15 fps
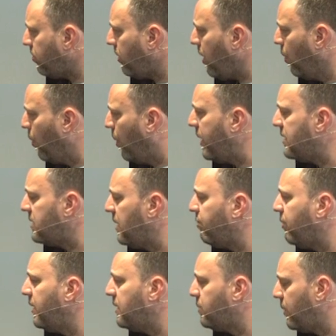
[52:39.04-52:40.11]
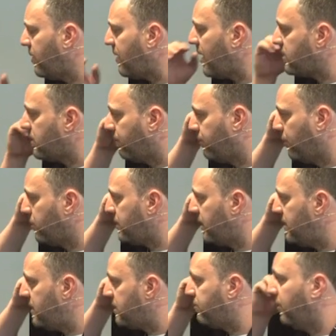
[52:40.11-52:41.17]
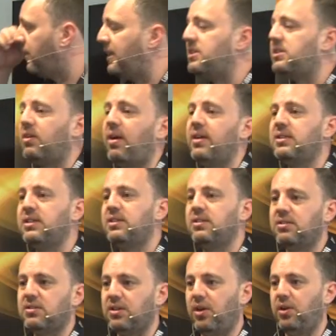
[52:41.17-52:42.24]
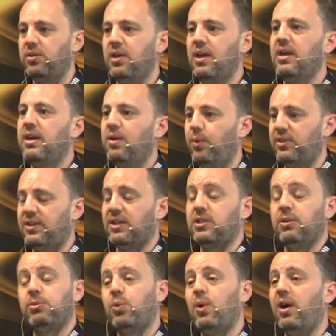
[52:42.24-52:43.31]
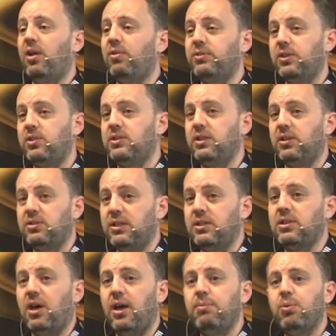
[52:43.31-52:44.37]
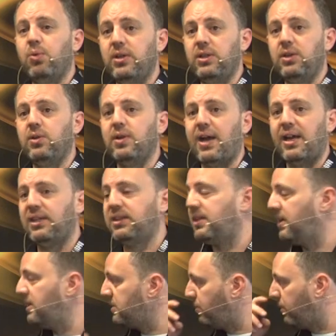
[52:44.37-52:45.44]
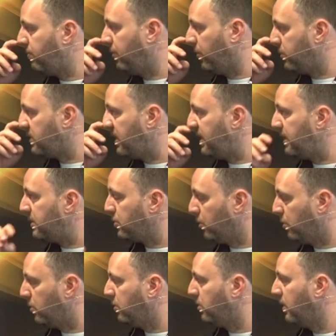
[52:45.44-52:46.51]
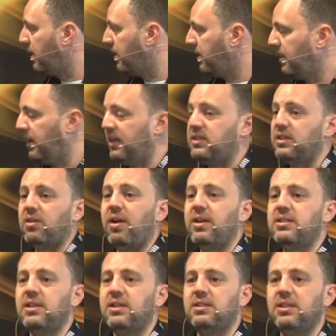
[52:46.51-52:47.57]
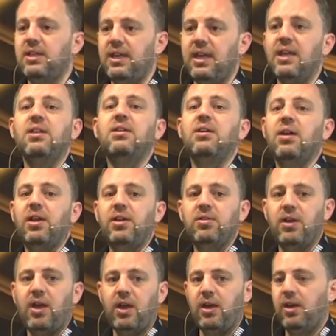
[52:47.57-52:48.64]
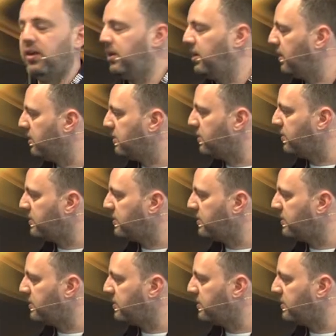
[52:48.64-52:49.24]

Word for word: What is different is with Desktop 14, it's fully integrated. So with Desktop 12, you'd still see type when you added things. With 14, it's all integrated in, and so it's